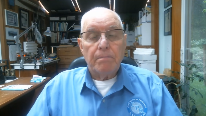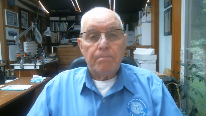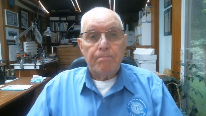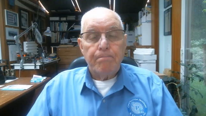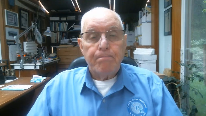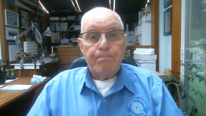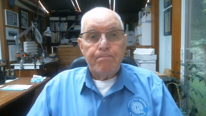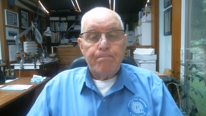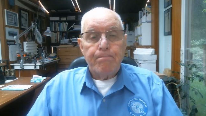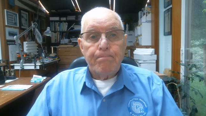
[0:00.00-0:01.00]

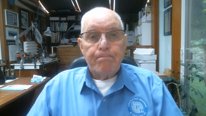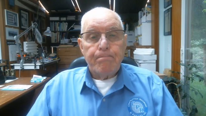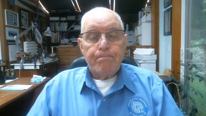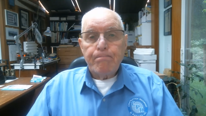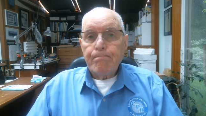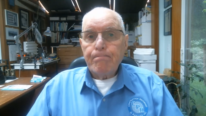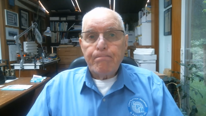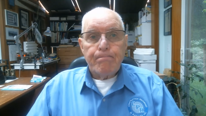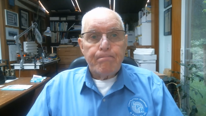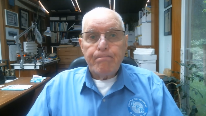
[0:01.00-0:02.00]

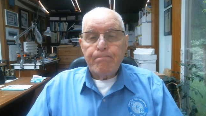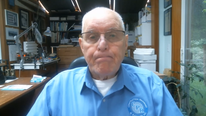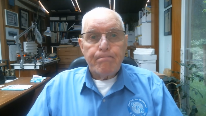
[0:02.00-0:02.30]
Nothing is said.